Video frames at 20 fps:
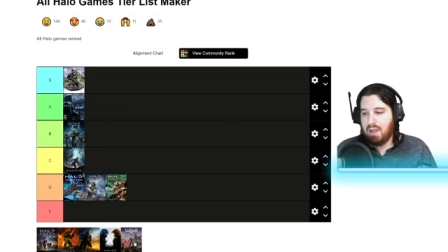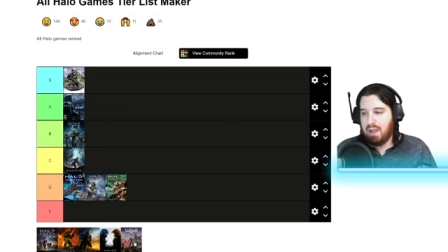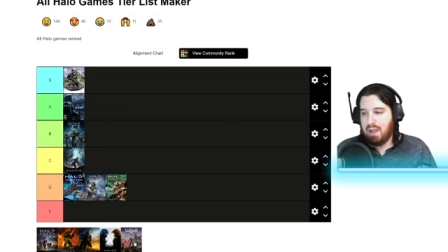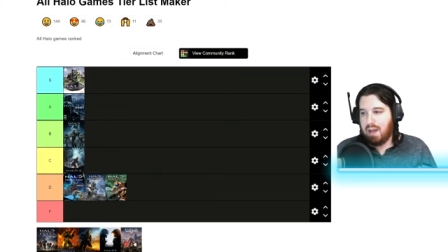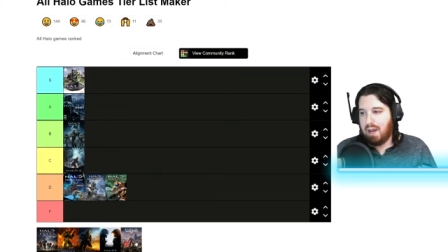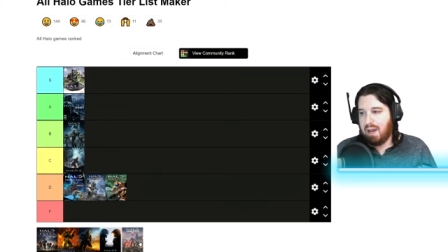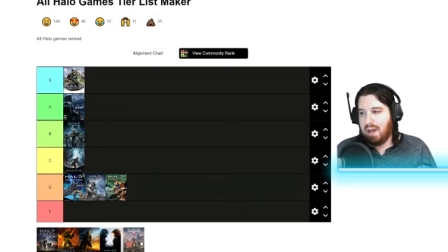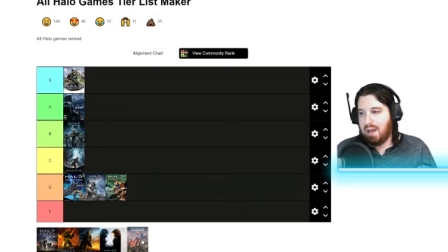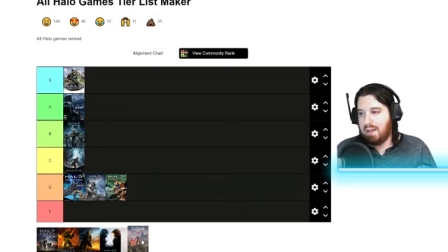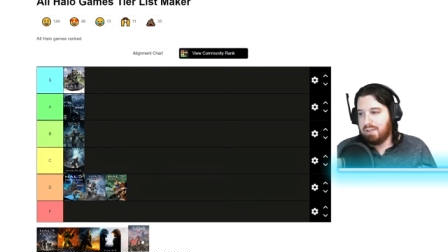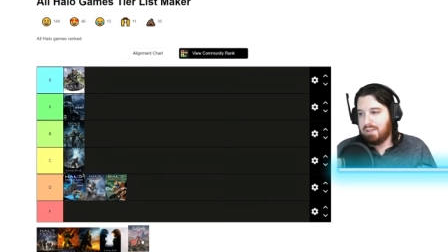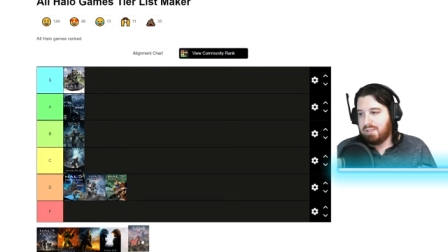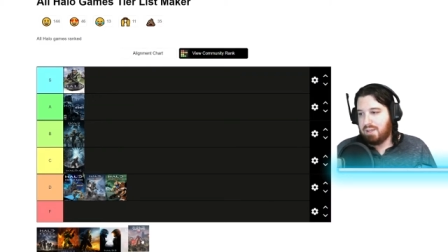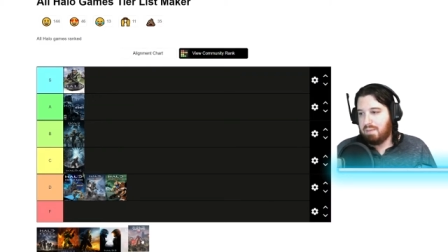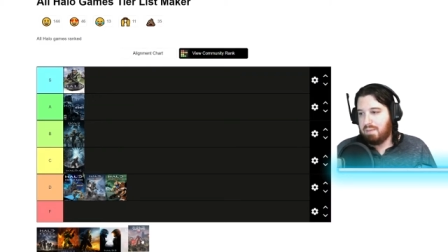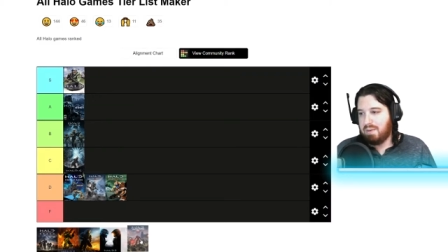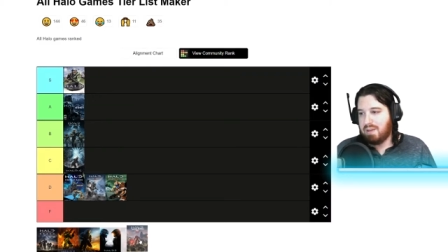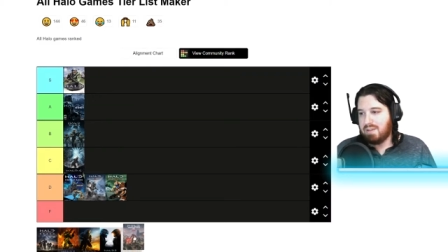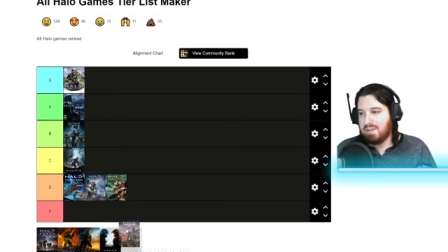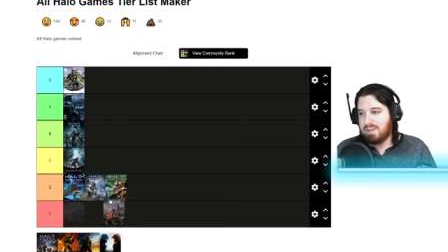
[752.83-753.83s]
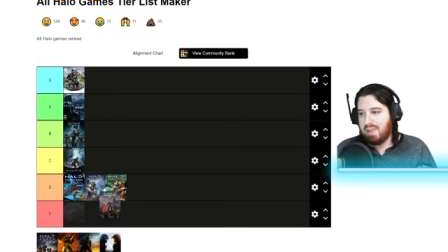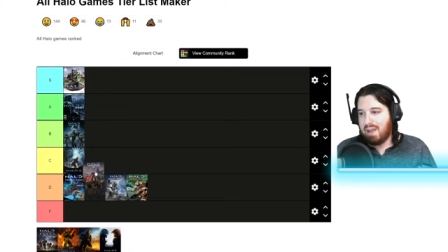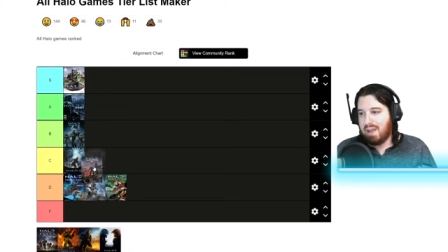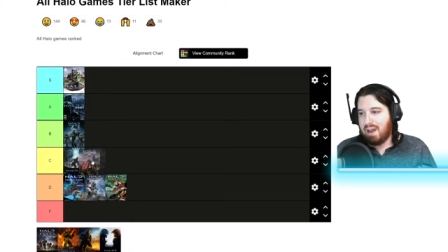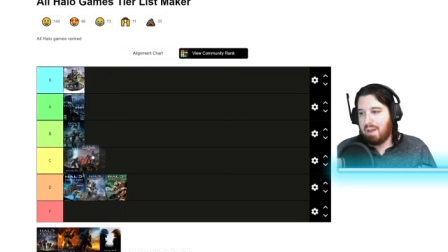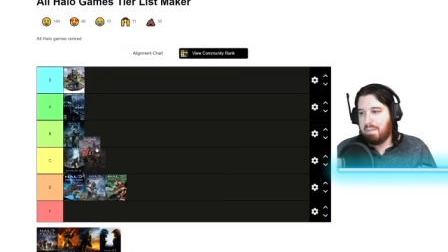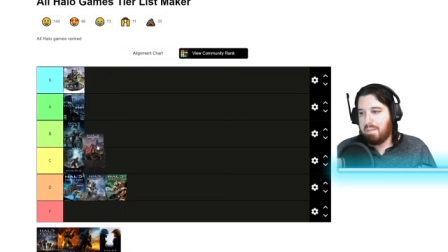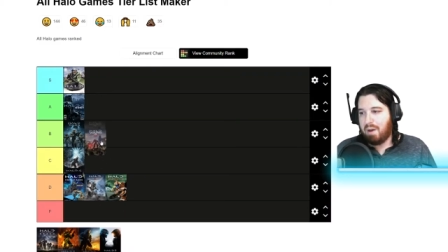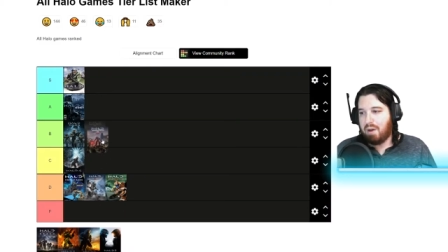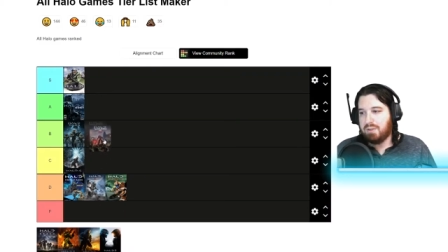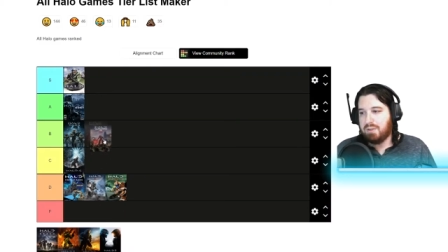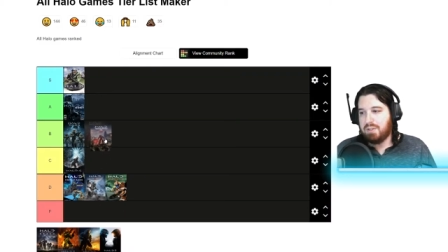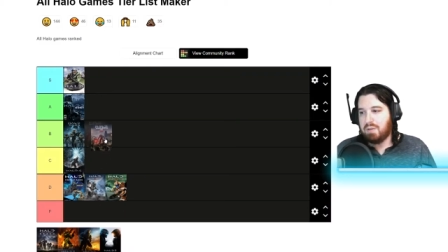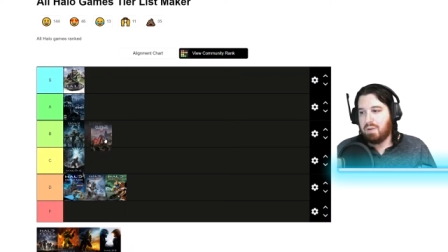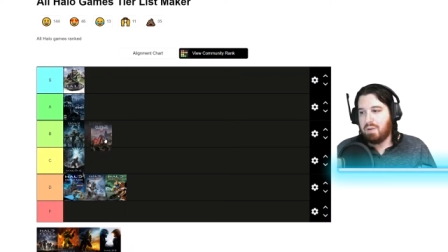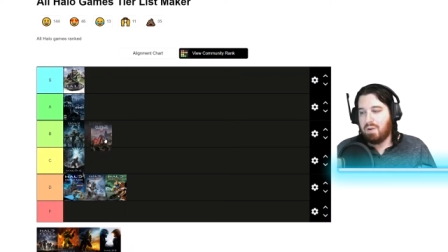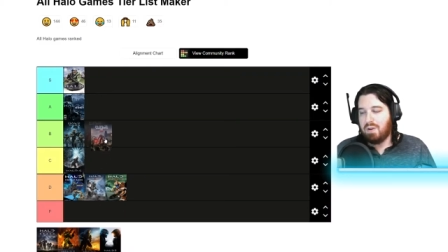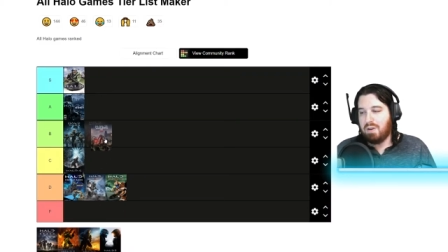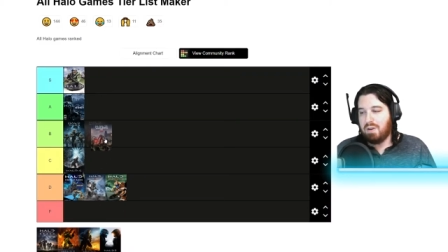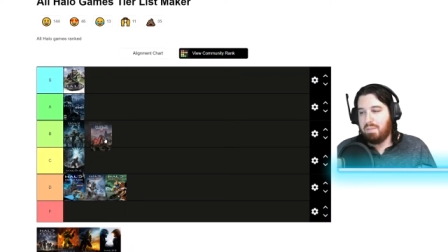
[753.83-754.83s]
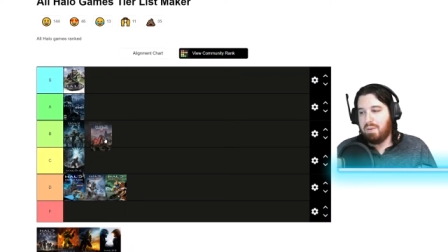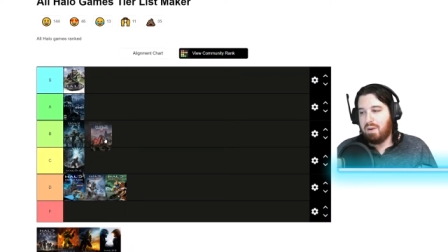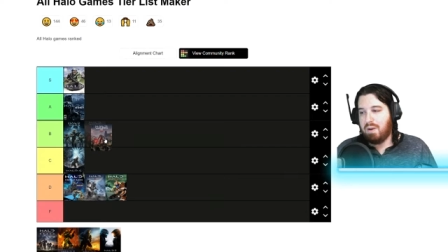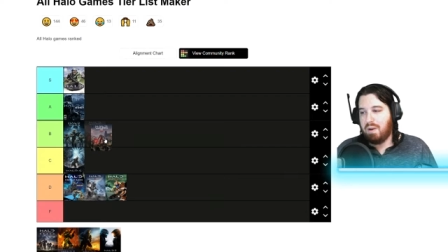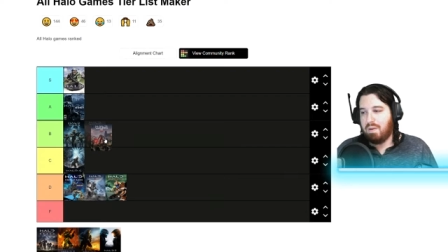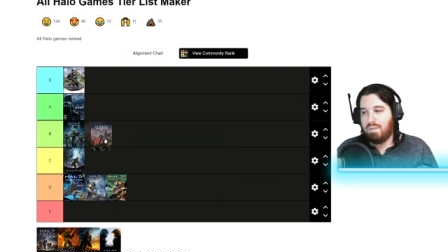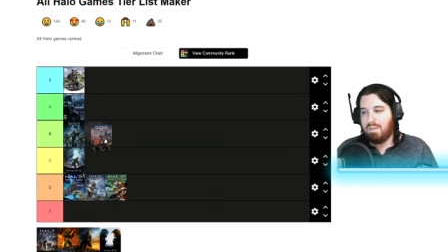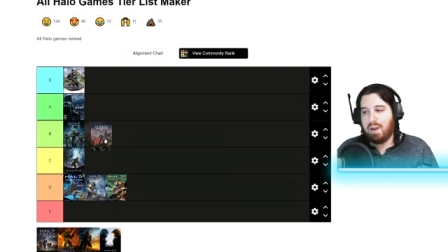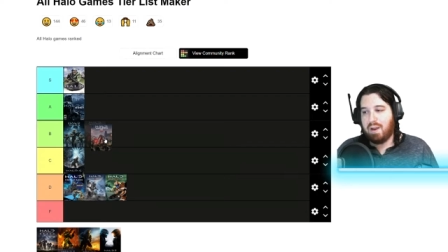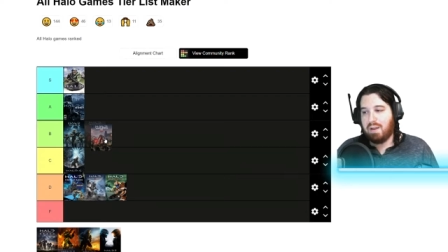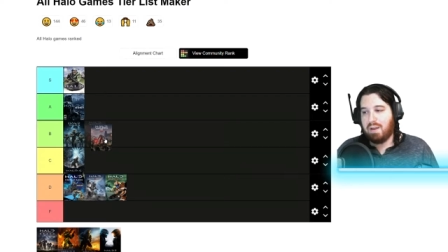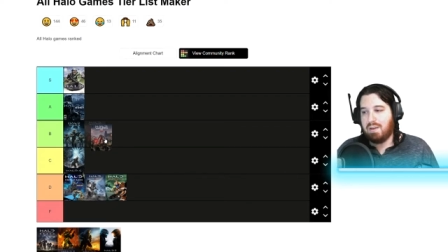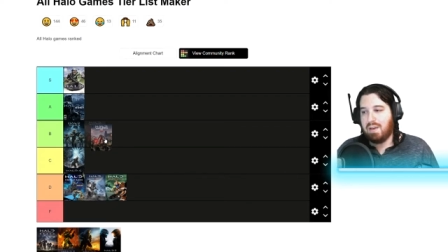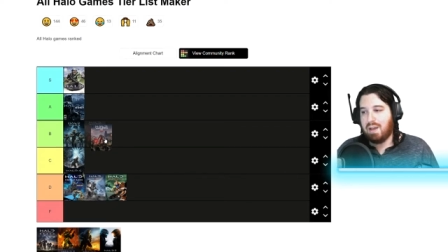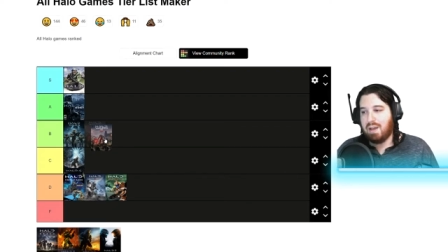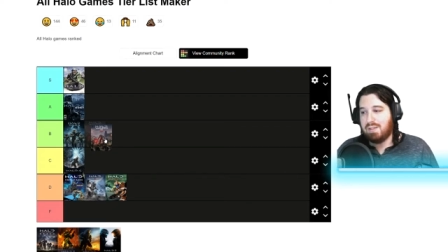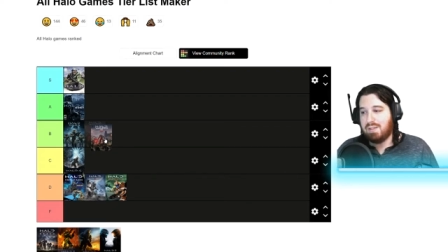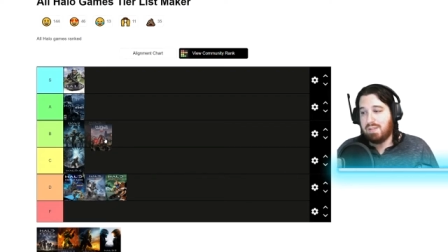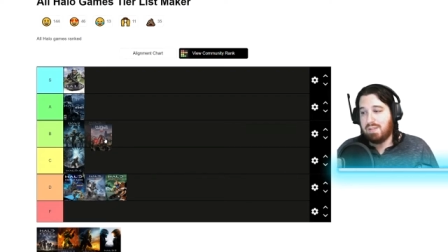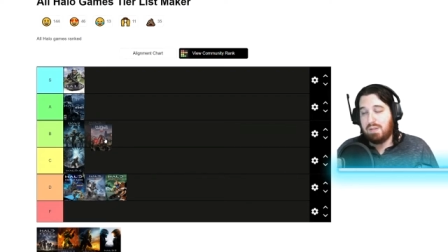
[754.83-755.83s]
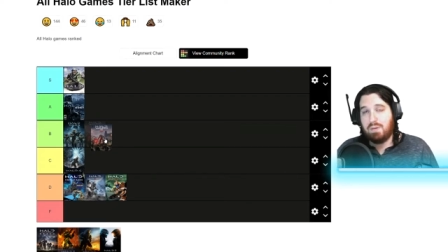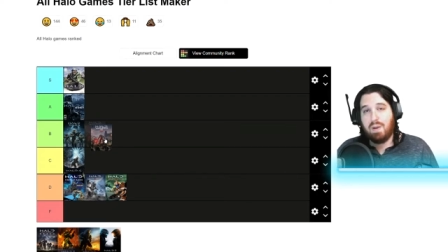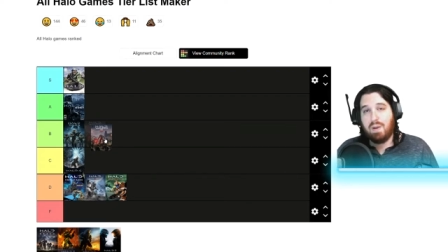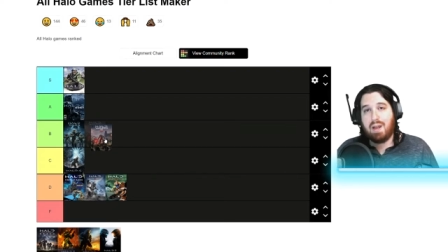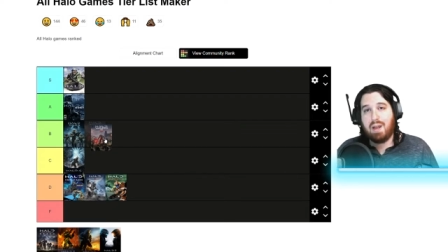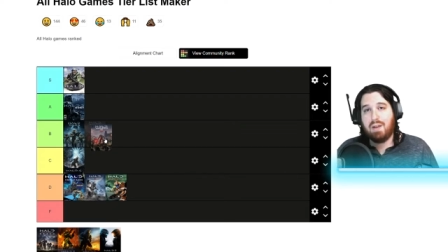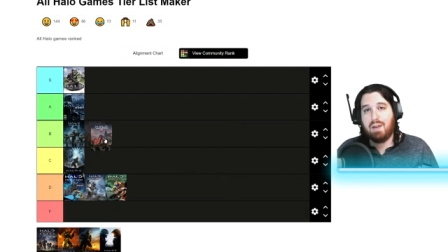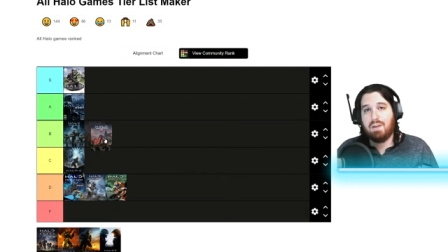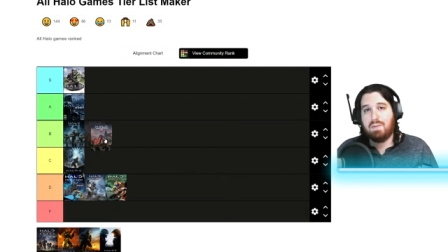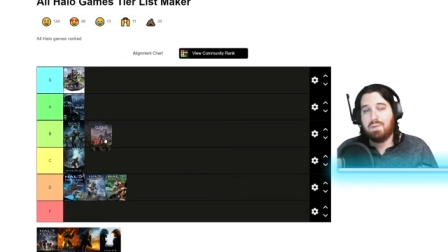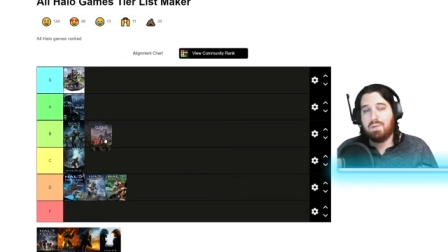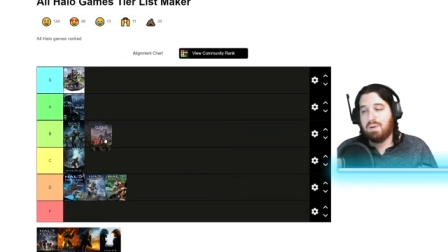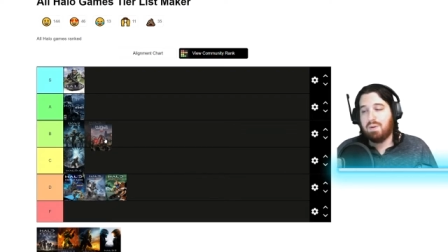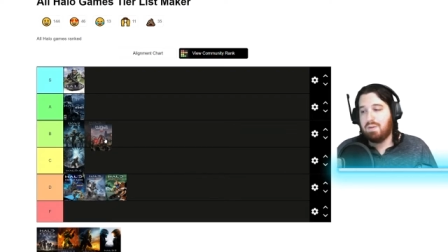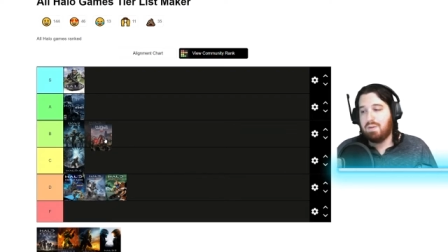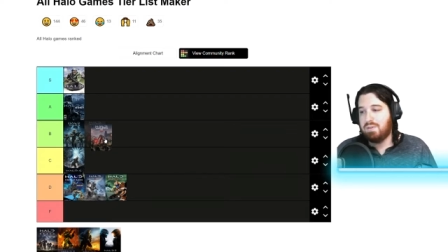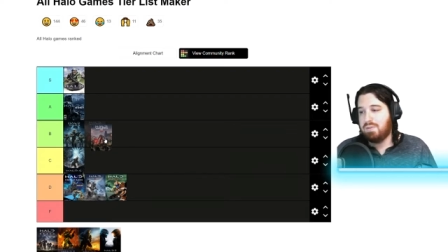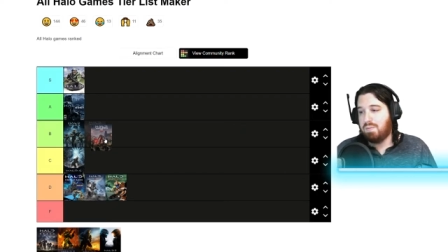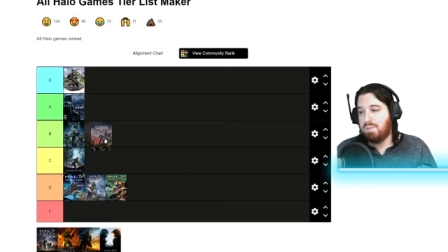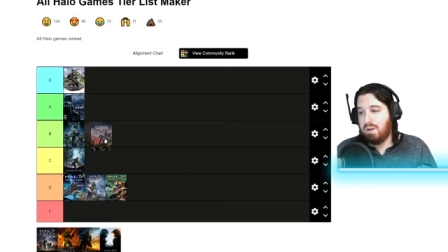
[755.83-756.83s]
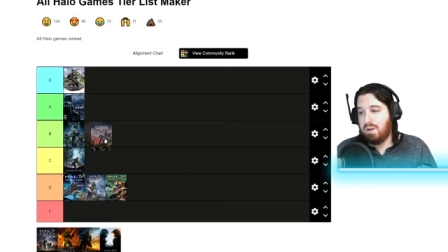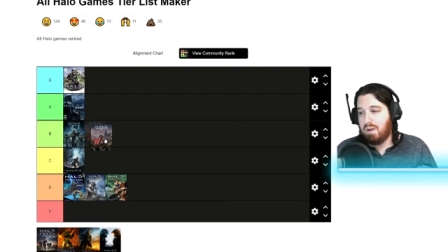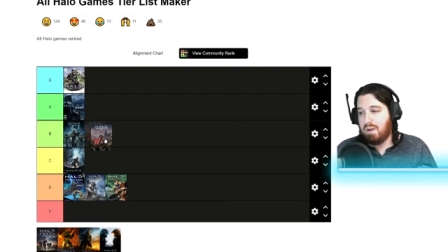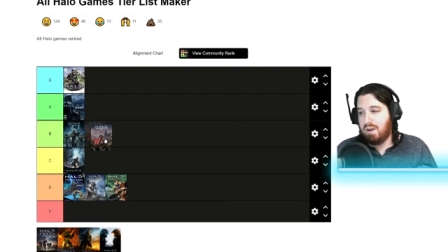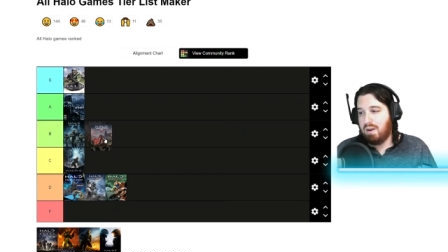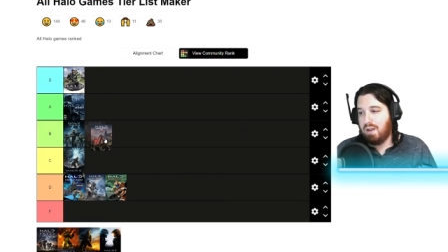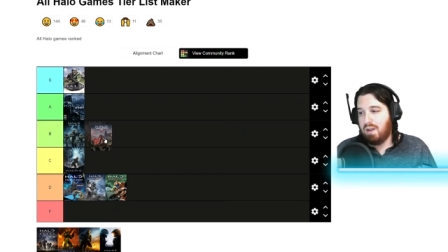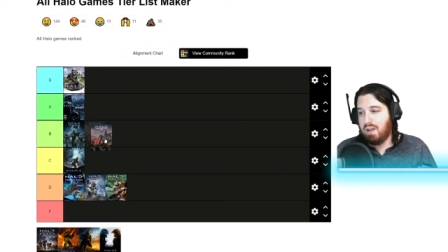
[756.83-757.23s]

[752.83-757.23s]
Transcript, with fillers: Uh, so because of that, I'm also going to put it right next to Halo Wars 1